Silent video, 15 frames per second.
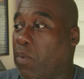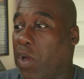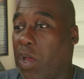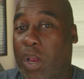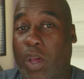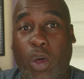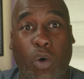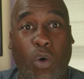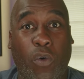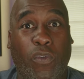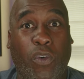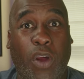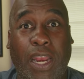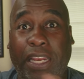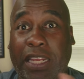We're going to go
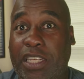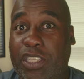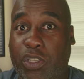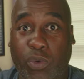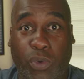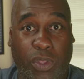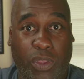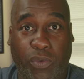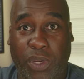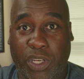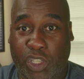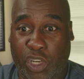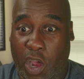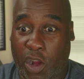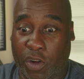over at least two or three
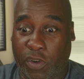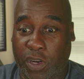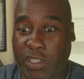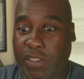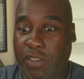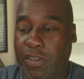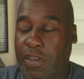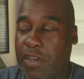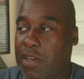genres